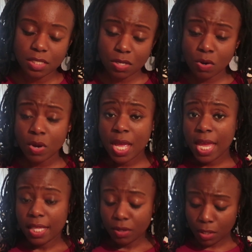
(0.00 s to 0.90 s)
So
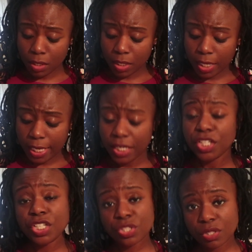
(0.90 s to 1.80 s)
in
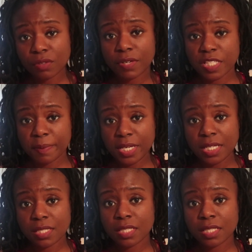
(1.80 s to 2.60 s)
addition to the recipes,